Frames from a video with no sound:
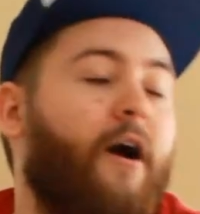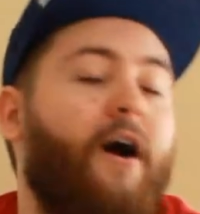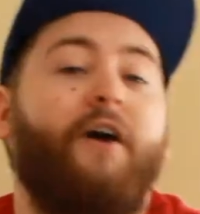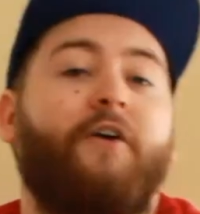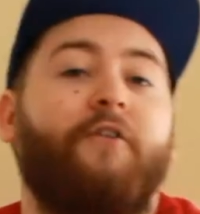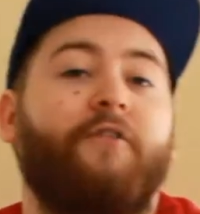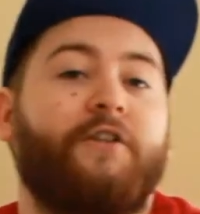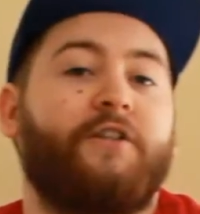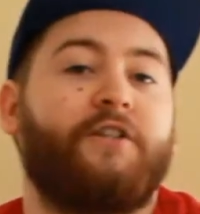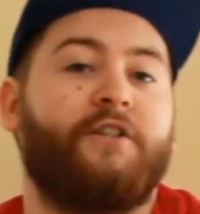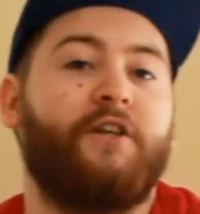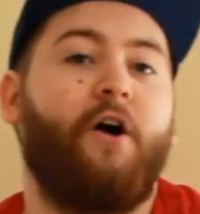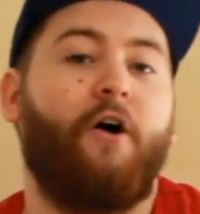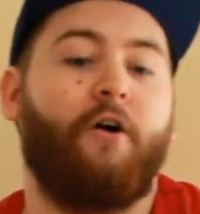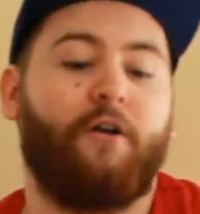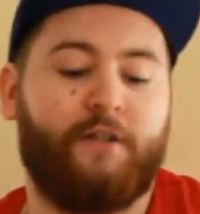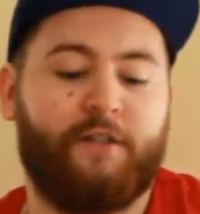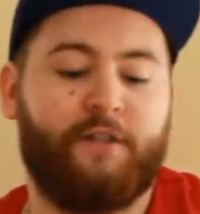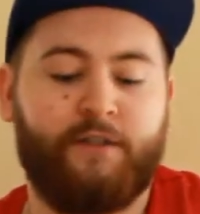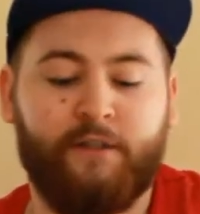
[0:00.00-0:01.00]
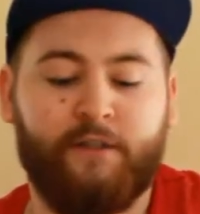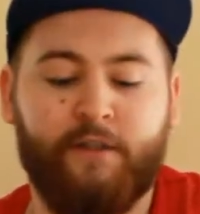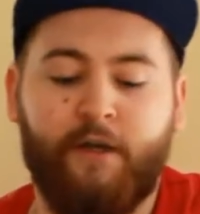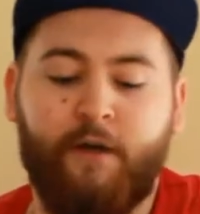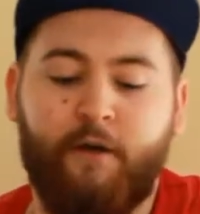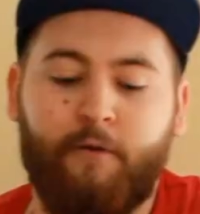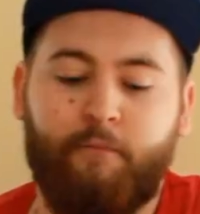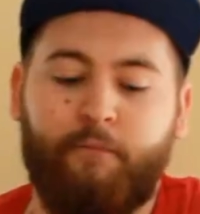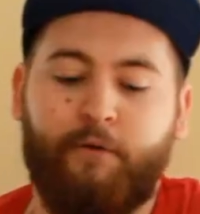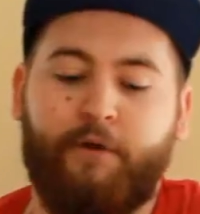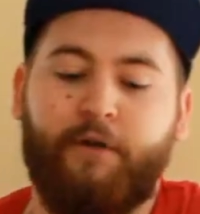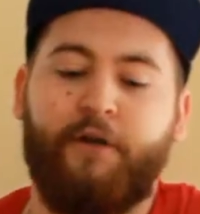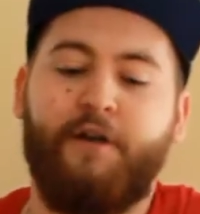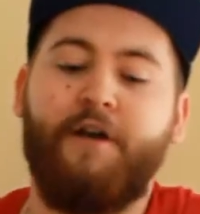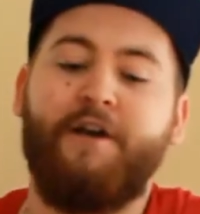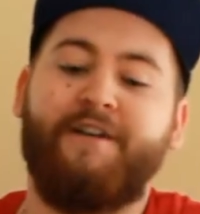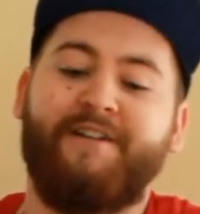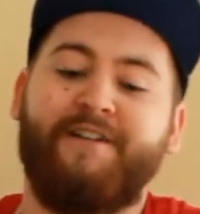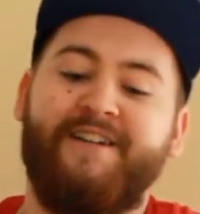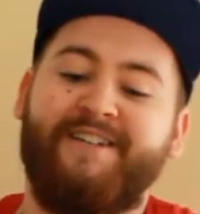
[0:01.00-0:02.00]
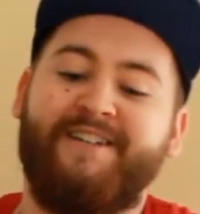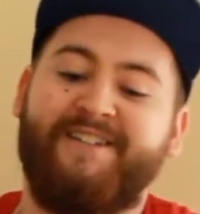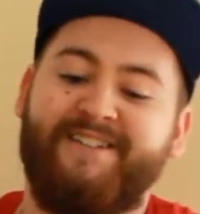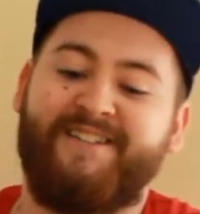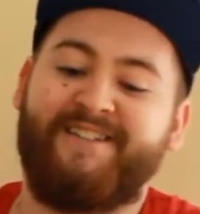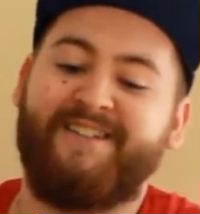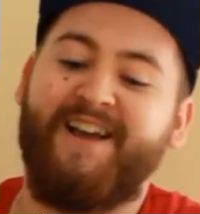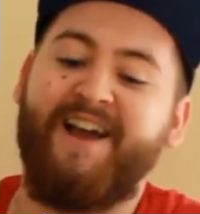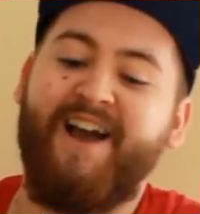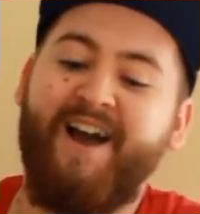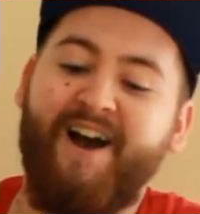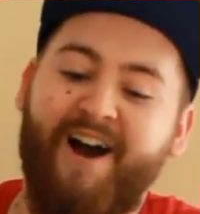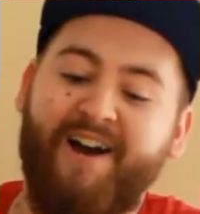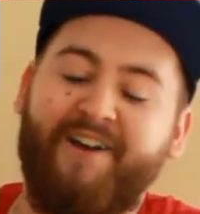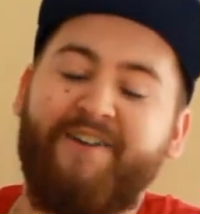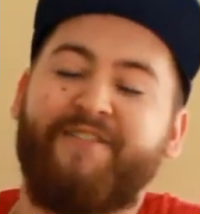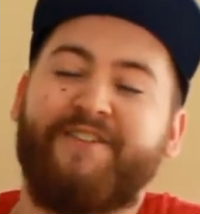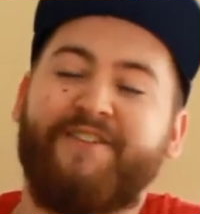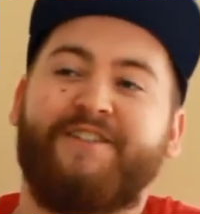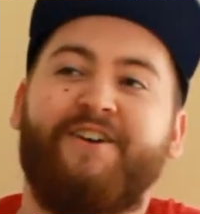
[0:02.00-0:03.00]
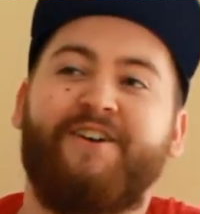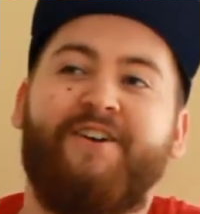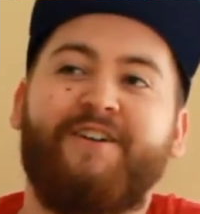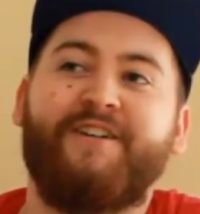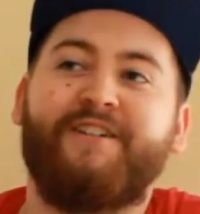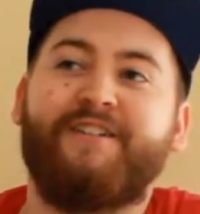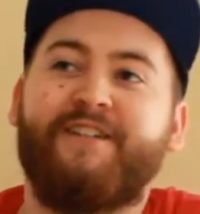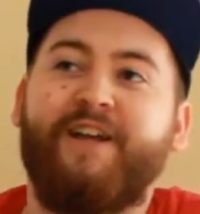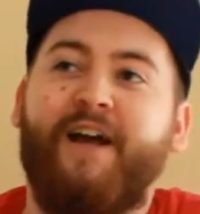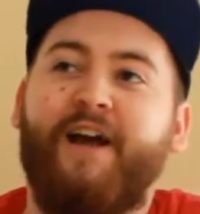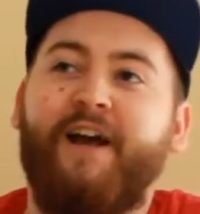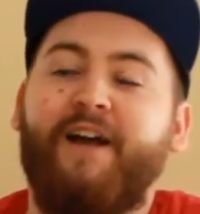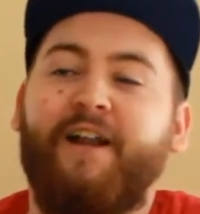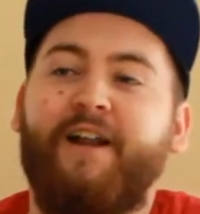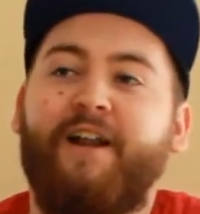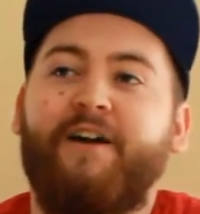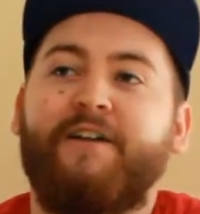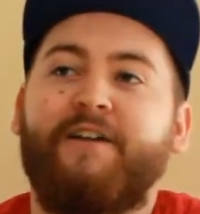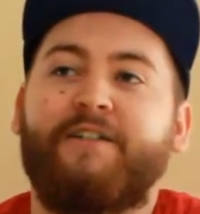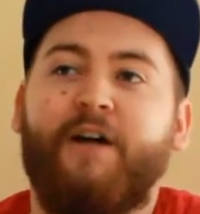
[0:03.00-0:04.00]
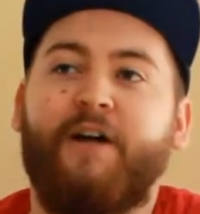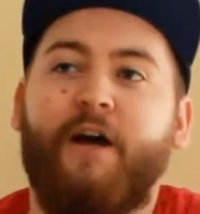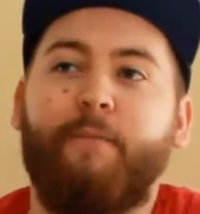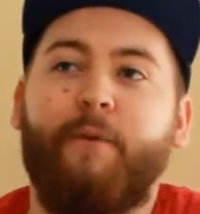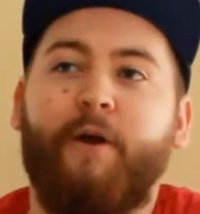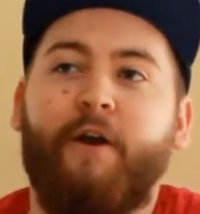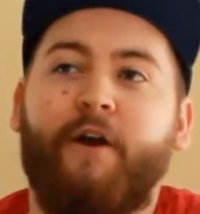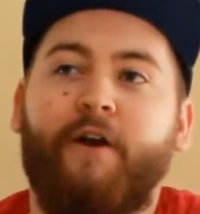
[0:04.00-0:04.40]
I got the socks, because I got the socks last time,